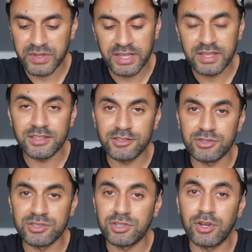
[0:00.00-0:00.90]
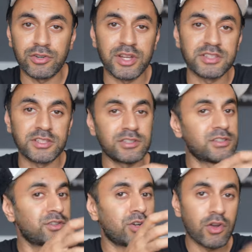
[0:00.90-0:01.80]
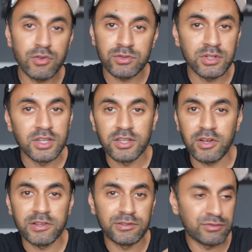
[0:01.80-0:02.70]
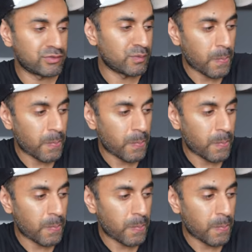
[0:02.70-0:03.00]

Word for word: Here you can start creating your own kind of